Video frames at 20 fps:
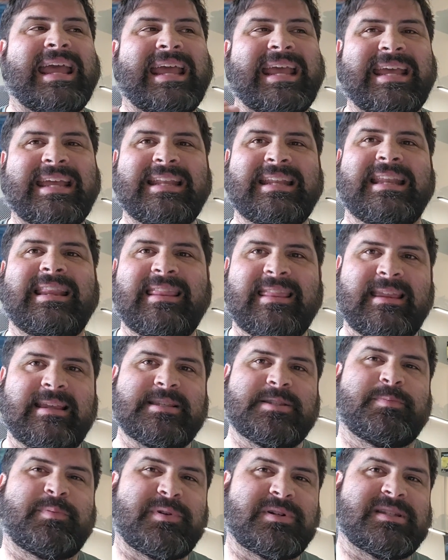In
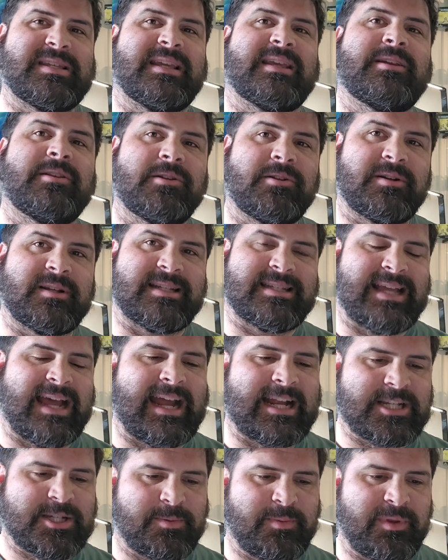this particular
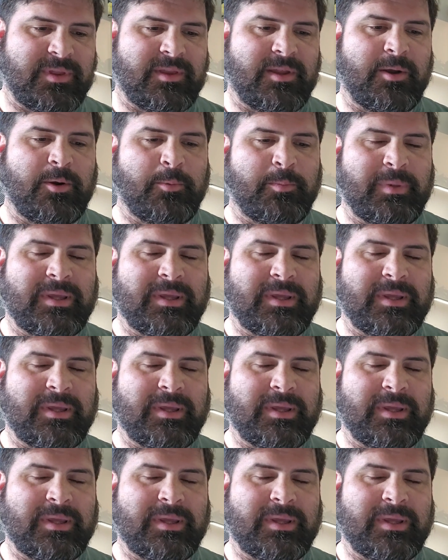detachment, though,